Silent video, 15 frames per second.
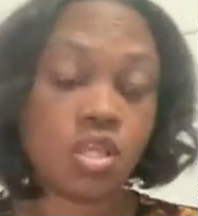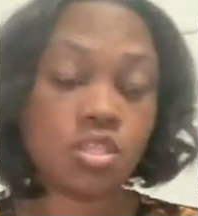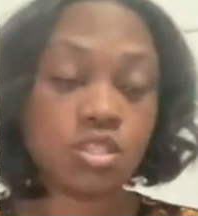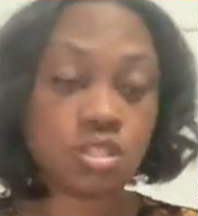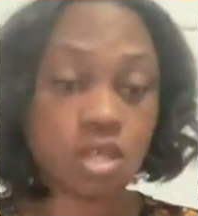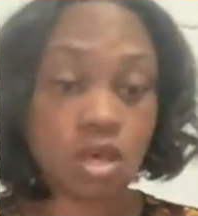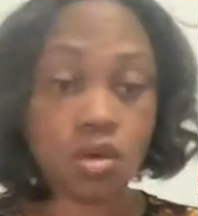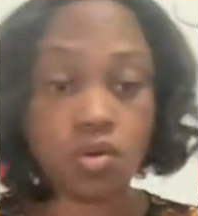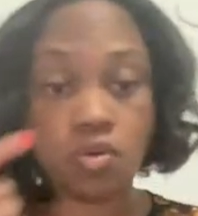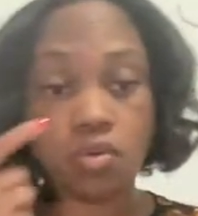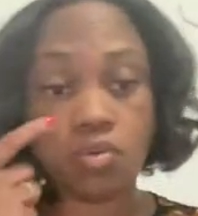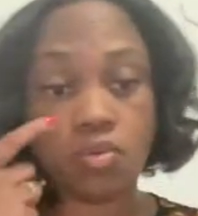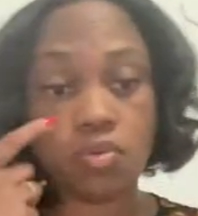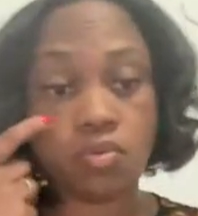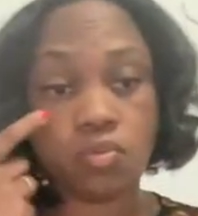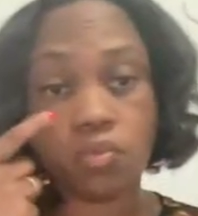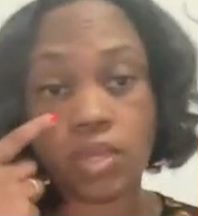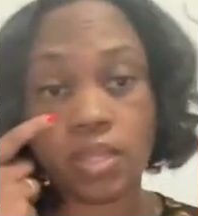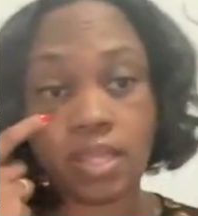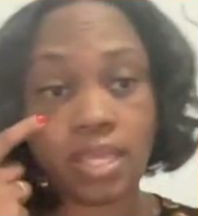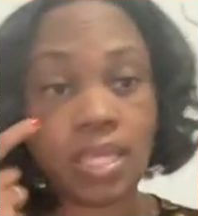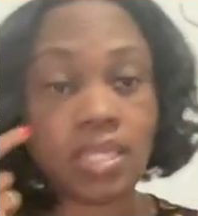So,
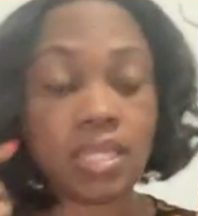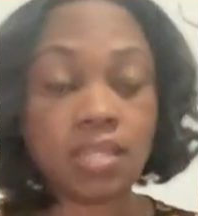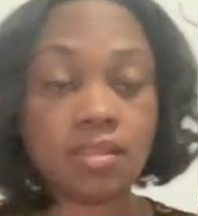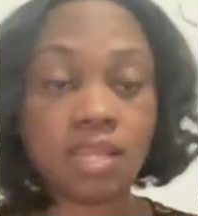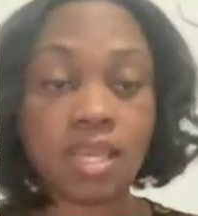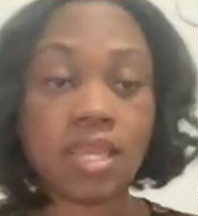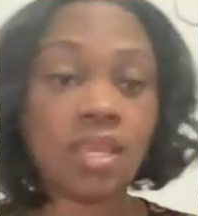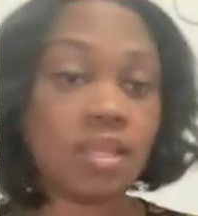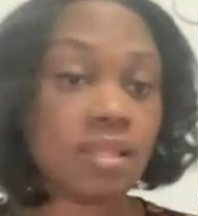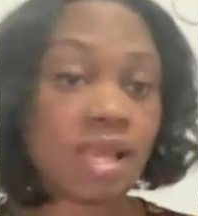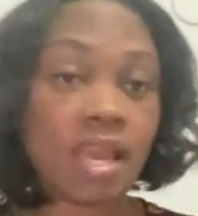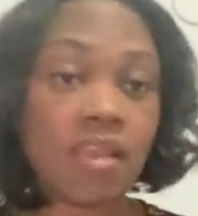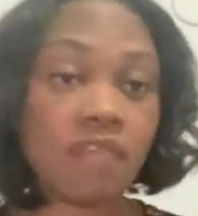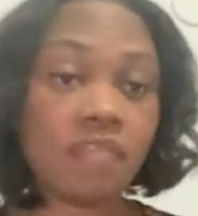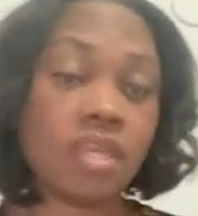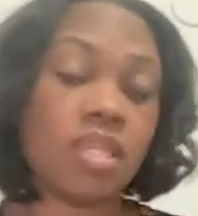with anything in life,